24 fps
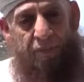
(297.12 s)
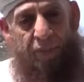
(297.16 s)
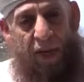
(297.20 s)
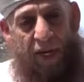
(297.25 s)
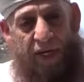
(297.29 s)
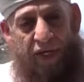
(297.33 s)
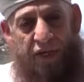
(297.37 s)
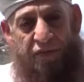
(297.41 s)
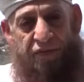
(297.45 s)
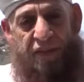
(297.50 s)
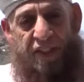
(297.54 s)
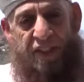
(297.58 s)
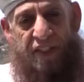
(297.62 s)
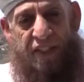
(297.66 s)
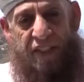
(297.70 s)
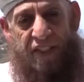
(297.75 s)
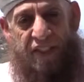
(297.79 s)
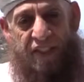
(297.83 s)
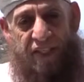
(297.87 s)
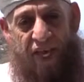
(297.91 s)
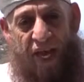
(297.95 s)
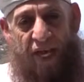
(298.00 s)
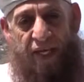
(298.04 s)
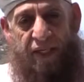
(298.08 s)
benefits
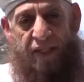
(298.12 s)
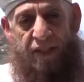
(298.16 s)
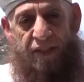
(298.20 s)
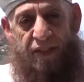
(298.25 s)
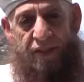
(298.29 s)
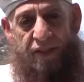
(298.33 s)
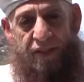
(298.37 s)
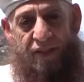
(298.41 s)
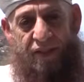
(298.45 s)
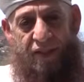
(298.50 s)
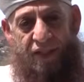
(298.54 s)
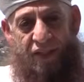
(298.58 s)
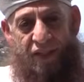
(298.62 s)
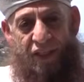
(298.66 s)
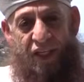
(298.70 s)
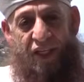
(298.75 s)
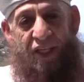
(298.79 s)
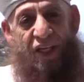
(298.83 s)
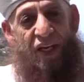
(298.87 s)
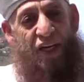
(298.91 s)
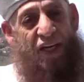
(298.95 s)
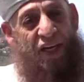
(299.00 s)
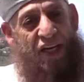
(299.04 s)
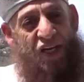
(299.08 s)
is that the
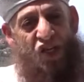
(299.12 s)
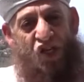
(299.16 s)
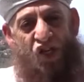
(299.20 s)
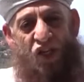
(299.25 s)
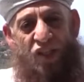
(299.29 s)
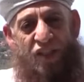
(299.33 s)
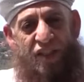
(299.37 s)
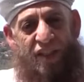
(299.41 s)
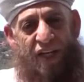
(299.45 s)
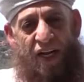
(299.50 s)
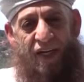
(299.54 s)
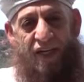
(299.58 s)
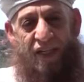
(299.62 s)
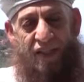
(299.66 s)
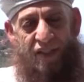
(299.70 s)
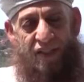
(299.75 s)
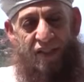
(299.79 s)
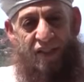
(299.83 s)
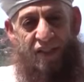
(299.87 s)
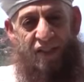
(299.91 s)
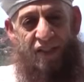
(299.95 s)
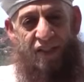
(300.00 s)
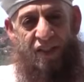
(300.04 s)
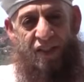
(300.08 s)
narration tells
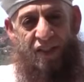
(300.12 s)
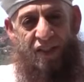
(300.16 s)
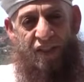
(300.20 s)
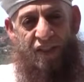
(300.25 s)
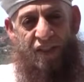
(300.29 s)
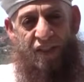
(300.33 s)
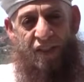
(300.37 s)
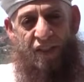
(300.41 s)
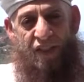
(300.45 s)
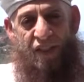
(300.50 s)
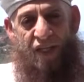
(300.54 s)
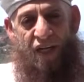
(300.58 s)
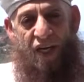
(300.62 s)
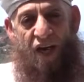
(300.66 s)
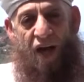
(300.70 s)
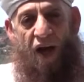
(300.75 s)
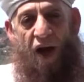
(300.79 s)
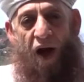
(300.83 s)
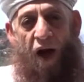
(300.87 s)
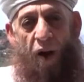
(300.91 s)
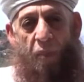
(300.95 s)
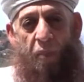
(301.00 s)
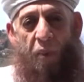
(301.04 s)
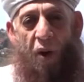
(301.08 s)
us
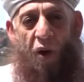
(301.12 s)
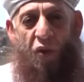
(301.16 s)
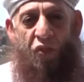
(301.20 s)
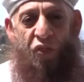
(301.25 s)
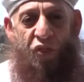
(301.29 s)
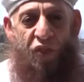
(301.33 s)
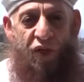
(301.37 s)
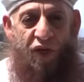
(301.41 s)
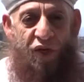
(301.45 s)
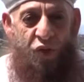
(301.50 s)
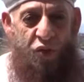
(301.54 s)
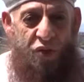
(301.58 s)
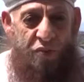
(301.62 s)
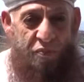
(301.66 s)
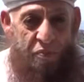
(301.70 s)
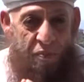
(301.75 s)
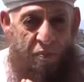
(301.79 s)
about the good